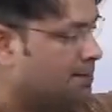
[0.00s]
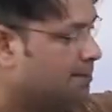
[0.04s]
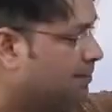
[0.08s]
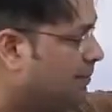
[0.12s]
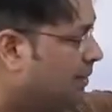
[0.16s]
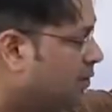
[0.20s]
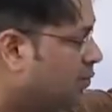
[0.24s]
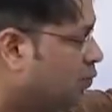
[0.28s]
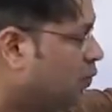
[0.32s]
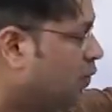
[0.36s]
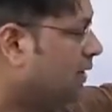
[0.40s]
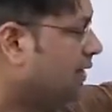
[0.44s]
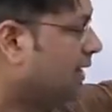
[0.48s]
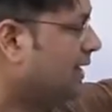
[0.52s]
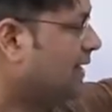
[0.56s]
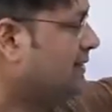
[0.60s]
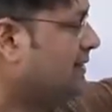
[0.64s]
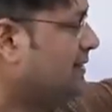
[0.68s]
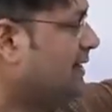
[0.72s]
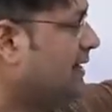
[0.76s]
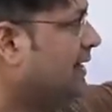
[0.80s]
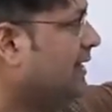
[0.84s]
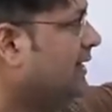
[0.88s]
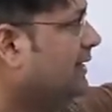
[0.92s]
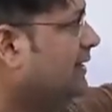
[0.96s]
But what I
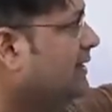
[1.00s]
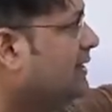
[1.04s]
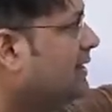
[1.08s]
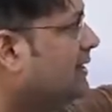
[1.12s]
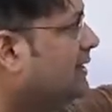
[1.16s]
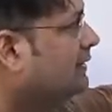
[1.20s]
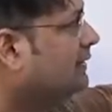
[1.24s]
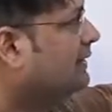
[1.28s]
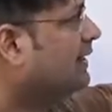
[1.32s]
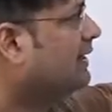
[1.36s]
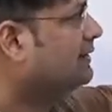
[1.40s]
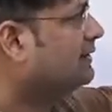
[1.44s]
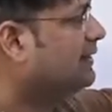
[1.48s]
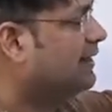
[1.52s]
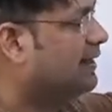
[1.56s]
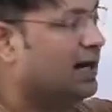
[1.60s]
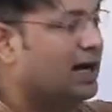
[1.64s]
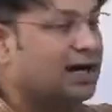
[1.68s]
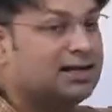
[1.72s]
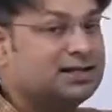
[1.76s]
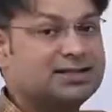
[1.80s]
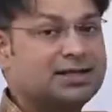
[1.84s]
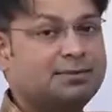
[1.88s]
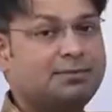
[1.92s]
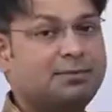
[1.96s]
say that there
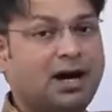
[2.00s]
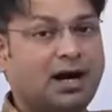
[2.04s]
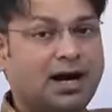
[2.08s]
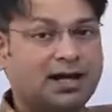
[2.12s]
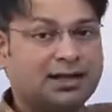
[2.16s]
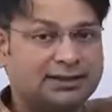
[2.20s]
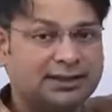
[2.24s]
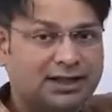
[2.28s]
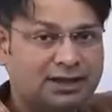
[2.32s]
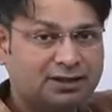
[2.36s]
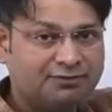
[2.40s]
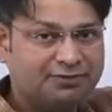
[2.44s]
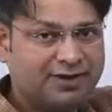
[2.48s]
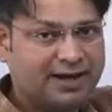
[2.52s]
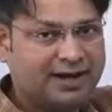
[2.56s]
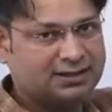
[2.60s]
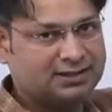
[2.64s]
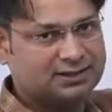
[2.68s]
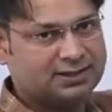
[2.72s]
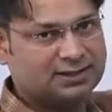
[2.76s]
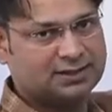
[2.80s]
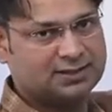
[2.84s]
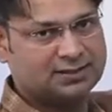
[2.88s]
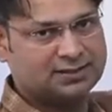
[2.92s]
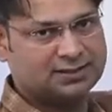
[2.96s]
are some other
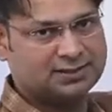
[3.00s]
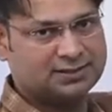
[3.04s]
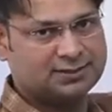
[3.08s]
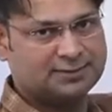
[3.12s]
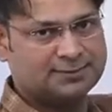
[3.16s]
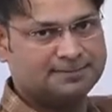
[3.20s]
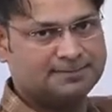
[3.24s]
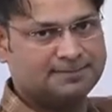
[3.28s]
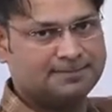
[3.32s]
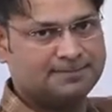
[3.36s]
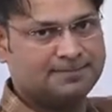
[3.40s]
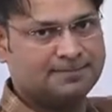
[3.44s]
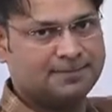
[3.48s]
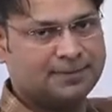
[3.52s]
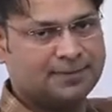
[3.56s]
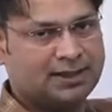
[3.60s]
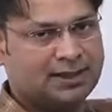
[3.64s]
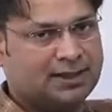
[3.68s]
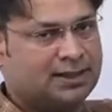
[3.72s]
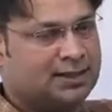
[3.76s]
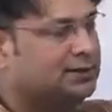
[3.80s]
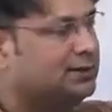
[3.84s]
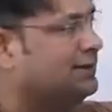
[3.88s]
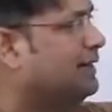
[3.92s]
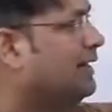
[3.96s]
factors
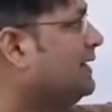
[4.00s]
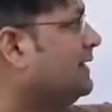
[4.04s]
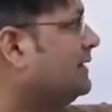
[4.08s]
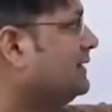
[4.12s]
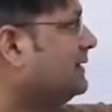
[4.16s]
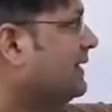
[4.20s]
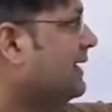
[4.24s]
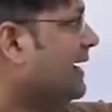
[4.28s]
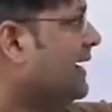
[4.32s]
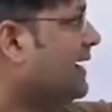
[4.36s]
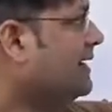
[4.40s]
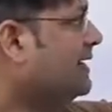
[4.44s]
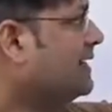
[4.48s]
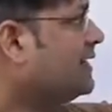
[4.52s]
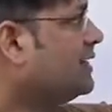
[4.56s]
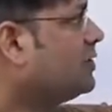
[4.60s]
that can